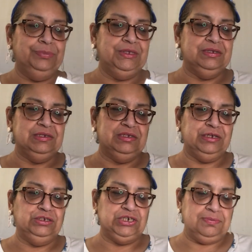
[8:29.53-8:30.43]
This is
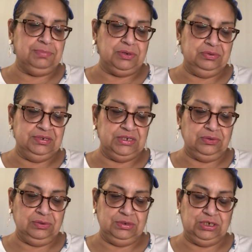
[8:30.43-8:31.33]
a jumbo
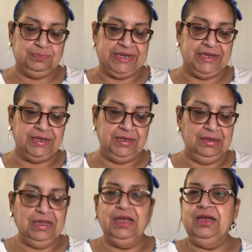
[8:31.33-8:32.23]
storage bag,
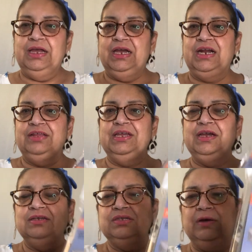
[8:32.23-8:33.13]
and I think
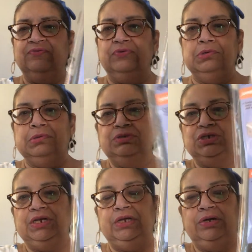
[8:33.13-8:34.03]
I saw Frugal
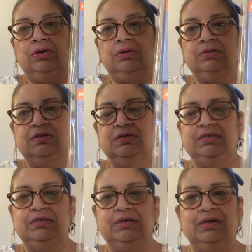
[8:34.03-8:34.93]
J haul
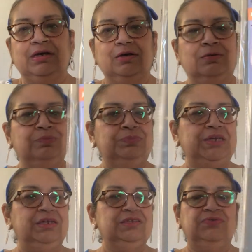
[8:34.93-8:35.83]
this, and
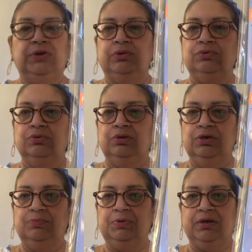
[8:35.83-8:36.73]
it's for under,
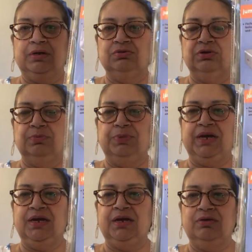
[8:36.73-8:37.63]
you could put it under the
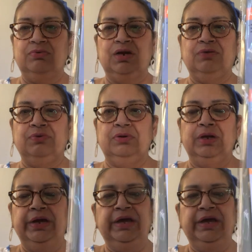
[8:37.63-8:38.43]
bed or whatever.